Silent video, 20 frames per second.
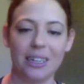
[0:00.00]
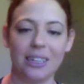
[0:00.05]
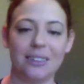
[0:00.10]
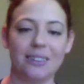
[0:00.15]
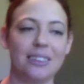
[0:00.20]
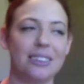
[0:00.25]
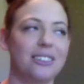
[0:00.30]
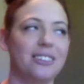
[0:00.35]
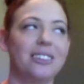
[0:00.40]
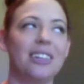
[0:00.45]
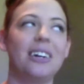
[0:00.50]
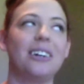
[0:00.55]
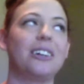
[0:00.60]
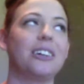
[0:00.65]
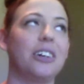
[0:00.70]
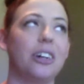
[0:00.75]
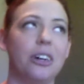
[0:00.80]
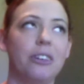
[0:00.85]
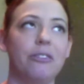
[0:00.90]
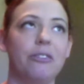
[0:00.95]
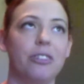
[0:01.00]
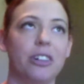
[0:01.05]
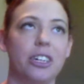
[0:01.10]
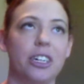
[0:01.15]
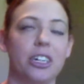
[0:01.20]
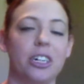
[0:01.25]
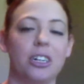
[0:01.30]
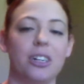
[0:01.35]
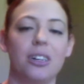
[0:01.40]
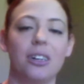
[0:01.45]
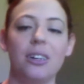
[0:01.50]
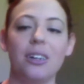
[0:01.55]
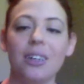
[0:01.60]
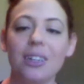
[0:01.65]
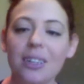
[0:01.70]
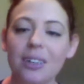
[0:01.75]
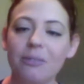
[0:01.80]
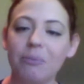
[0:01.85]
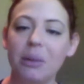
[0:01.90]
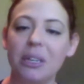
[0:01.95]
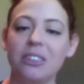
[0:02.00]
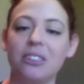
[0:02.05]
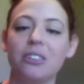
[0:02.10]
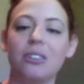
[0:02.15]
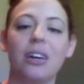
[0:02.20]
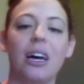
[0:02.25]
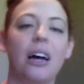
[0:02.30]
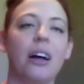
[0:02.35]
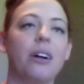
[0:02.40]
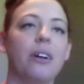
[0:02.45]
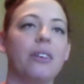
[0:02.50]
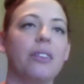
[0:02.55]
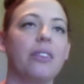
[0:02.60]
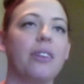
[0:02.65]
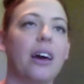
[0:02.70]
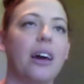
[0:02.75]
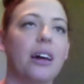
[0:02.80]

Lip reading: just not good for your mental health.